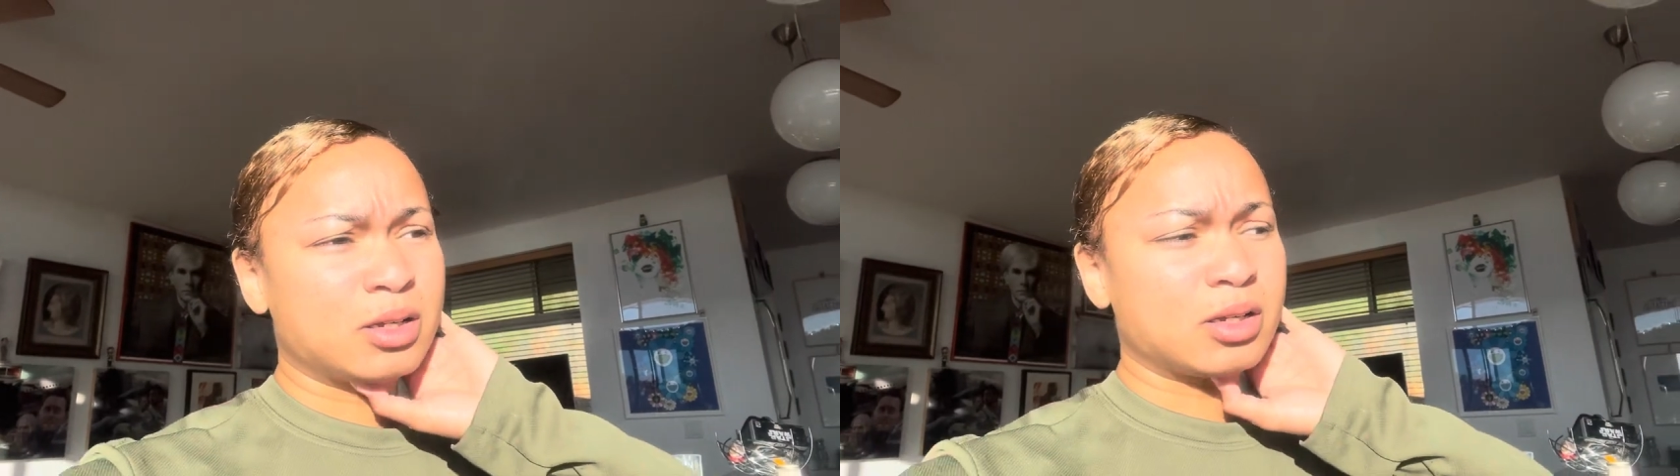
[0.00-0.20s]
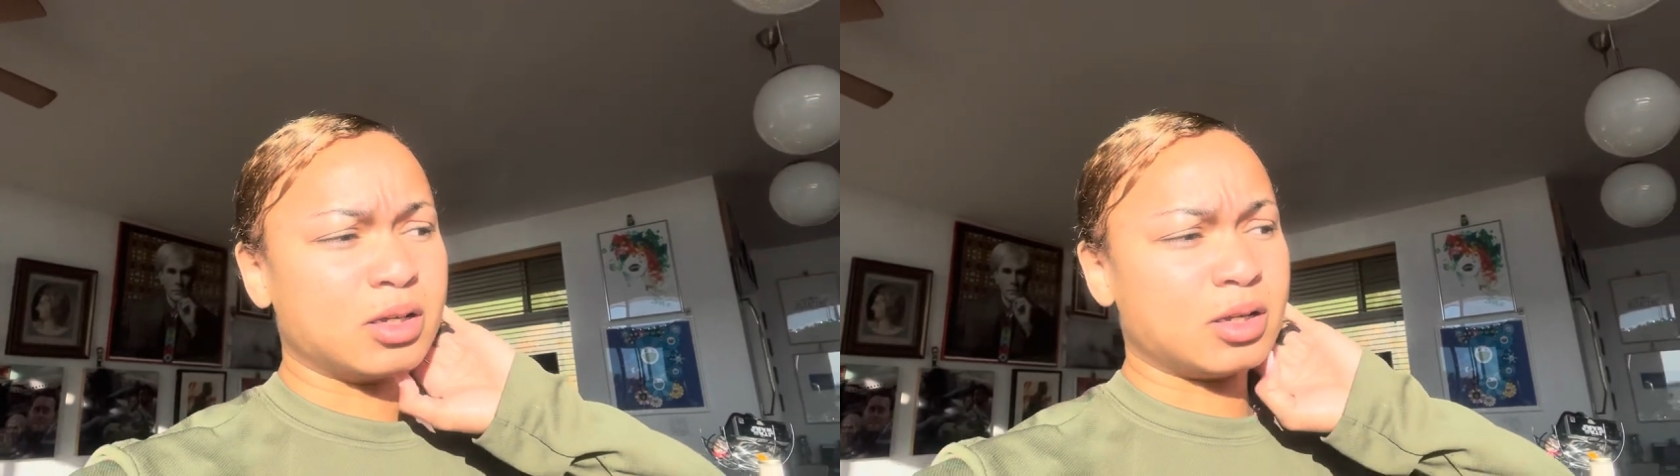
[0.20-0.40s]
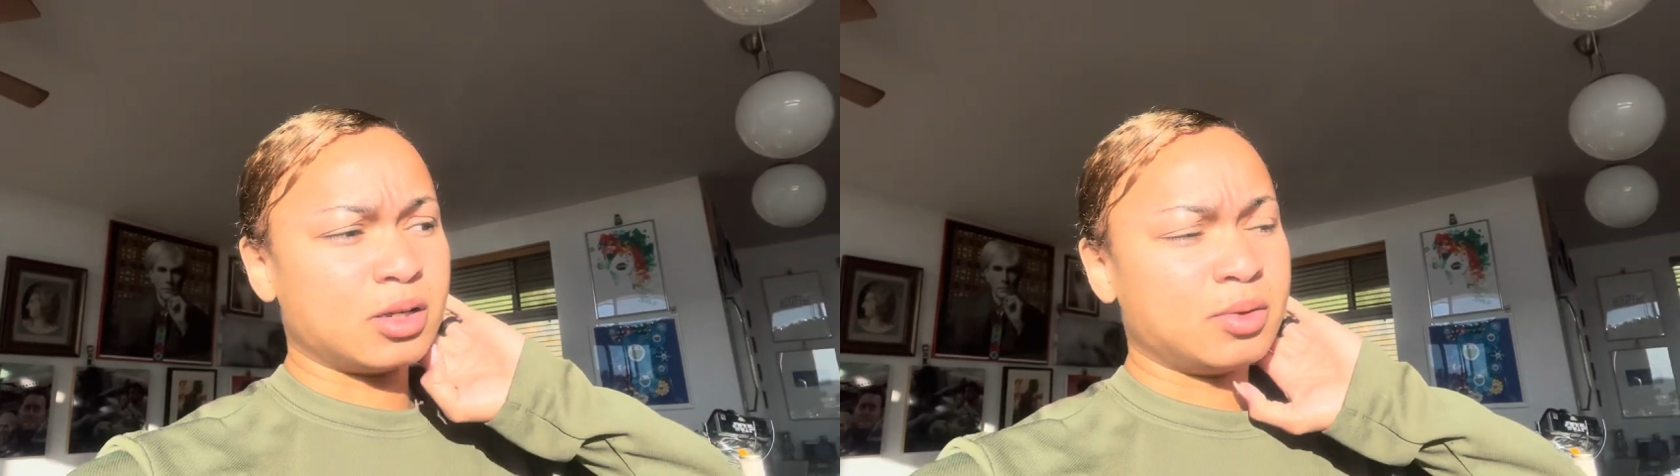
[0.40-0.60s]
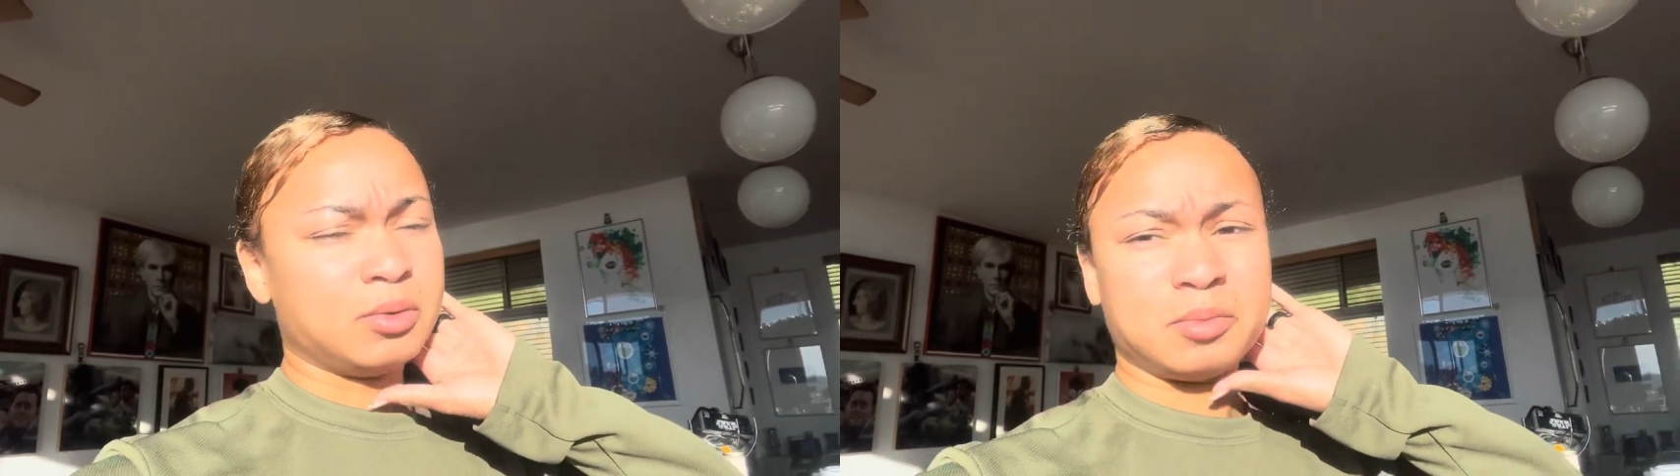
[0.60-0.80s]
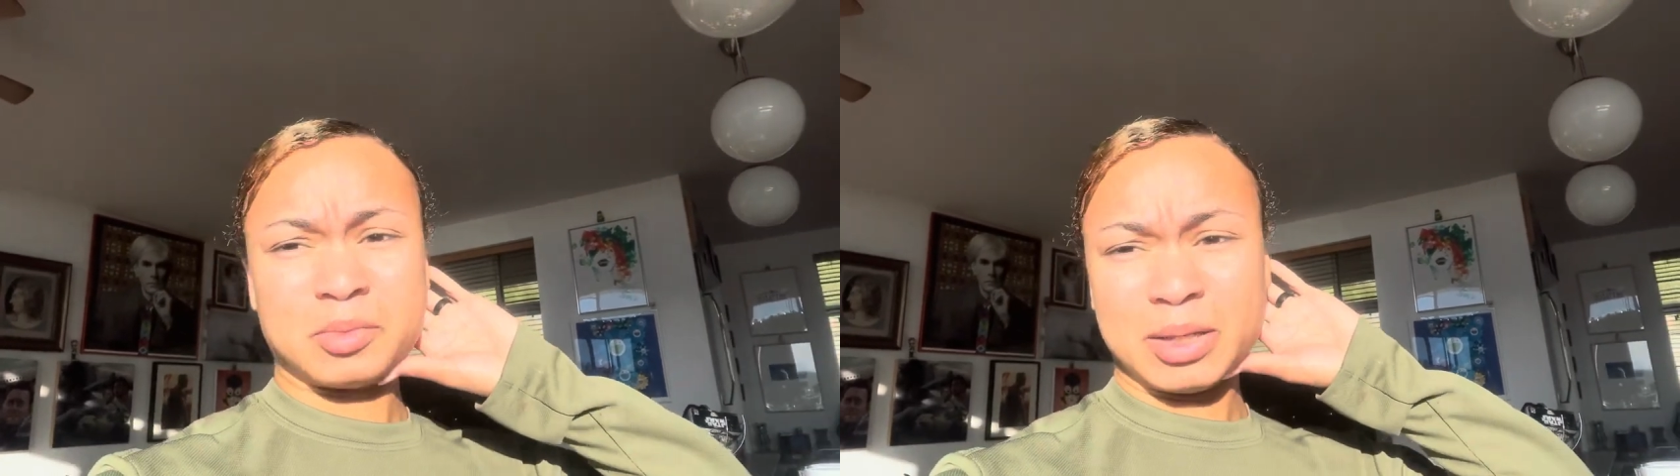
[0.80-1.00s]
uh,
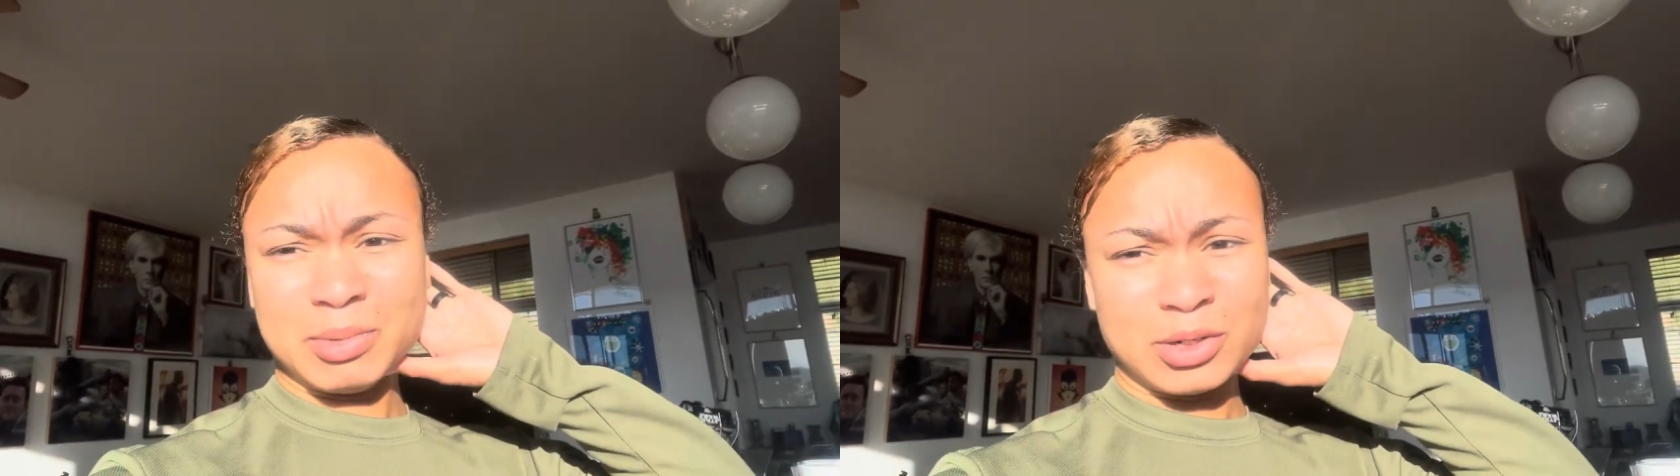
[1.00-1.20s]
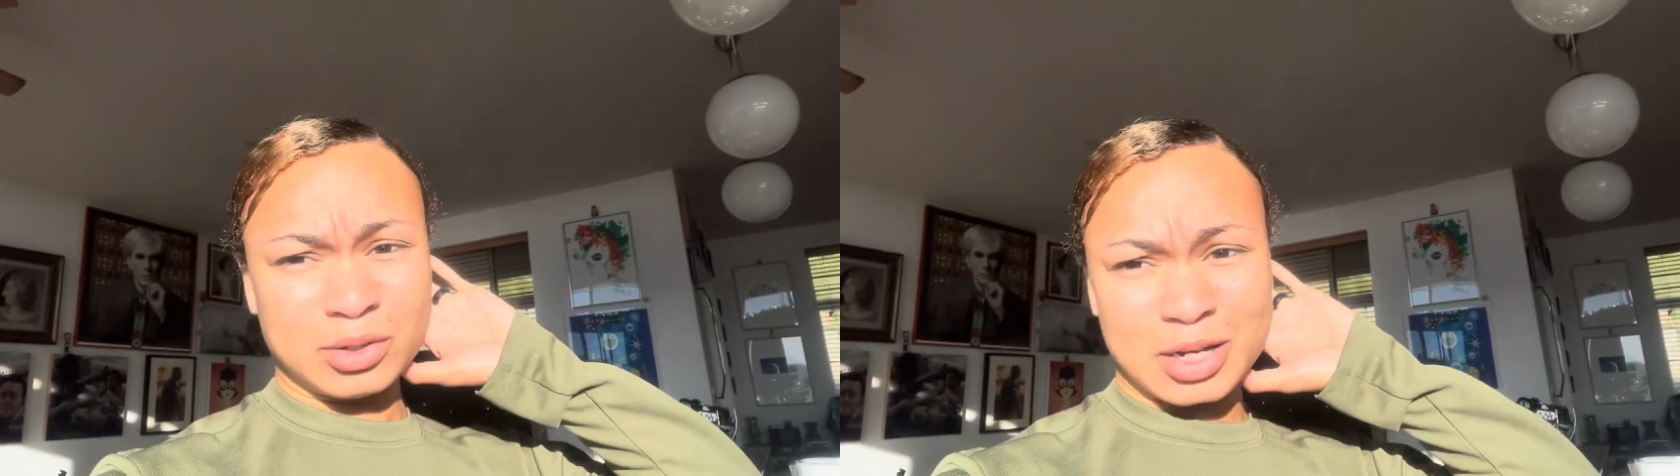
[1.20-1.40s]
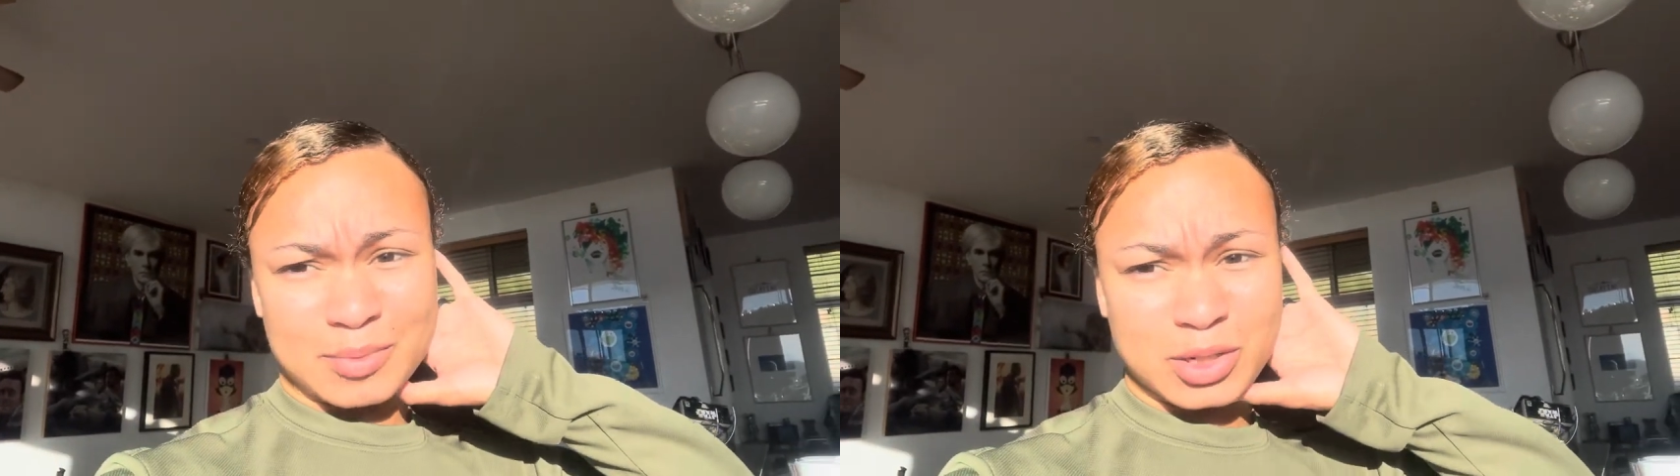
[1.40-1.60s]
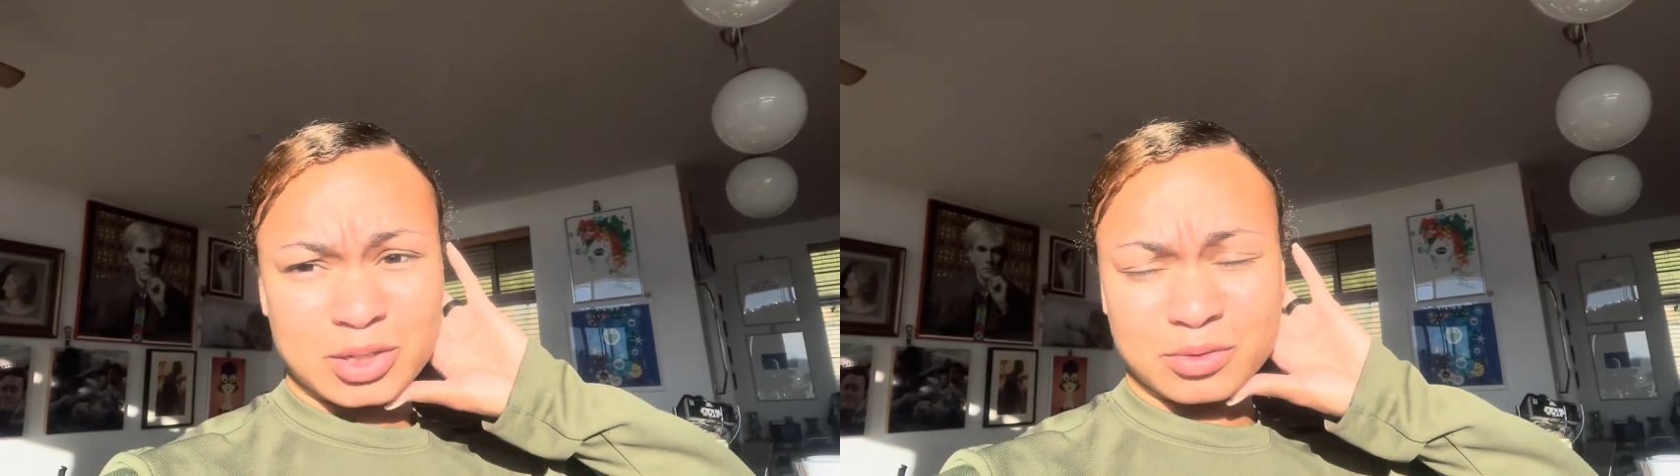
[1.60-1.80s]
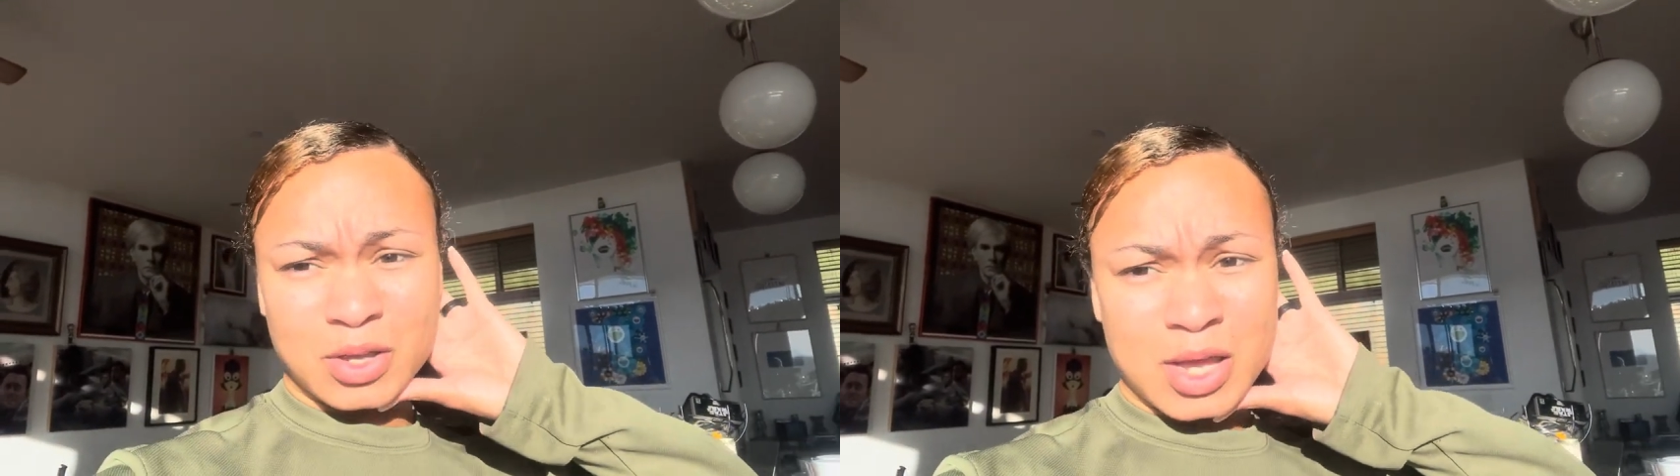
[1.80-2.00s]
let me know in the comments of